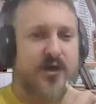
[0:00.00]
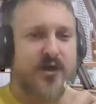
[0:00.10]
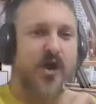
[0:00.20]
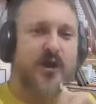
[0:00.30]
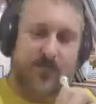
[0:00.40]
The
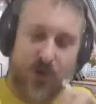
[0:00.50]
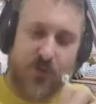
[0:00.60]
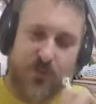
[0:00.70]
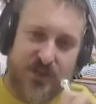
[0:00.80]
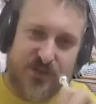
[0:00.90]
only
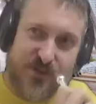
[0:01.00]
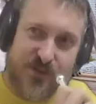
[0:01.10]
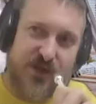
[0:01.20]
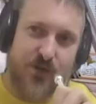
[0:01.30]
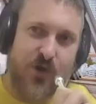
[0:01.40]
problem is
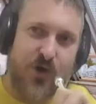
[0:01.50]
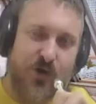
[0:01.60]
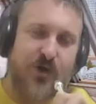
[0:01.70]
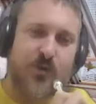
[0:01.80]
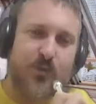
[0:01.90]
Sungrow
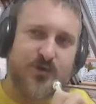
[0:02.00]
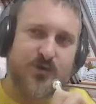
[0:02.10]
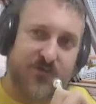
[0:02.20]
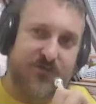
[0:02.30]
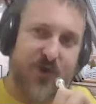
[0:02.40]
was
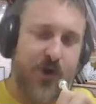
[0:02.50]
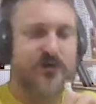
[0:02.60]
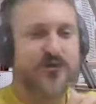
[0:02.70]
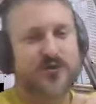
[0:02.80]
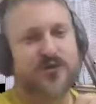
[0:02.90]
the
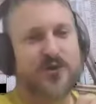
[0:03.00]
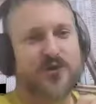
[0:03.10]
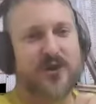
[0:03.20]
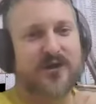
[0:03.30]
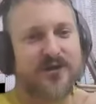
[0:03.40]
first to
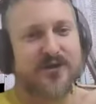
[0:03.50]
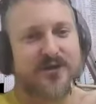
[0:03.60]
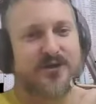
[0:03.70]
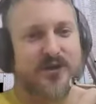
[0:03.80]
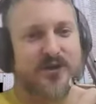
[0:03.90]
do it.
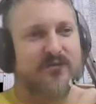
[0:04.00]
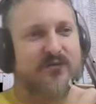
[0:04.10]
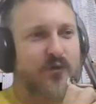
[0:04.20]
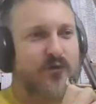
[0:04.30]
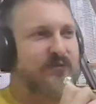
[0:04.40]
So they've
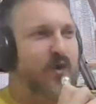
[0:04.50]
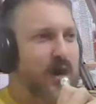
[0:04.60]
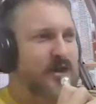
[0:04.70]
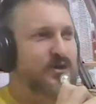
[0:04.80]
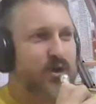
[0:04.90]

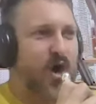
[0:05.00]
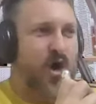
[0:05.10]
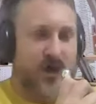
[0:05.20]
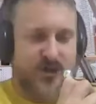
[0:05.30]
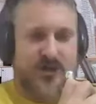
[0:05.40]
always got,
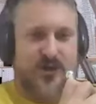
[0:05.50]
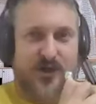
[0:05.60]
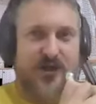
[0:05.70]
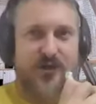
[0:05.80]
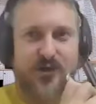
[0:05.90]
oh, it's a
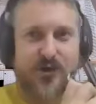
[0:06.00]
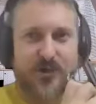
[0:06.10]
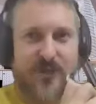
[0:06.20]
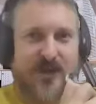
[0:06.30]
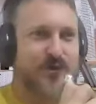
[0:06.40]

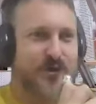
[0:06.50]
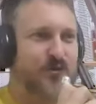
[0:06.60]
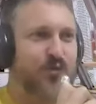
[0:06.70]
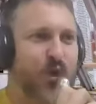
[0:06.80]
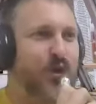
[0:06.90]
Sungrow because
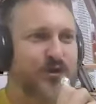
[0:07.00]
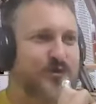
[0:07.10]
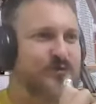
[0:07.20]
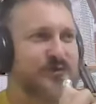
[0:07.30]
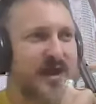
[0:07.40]

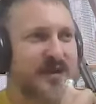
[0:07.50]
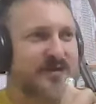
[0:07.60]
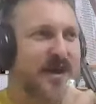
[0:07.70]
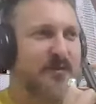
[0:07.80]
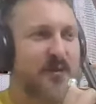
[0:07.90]
that's how it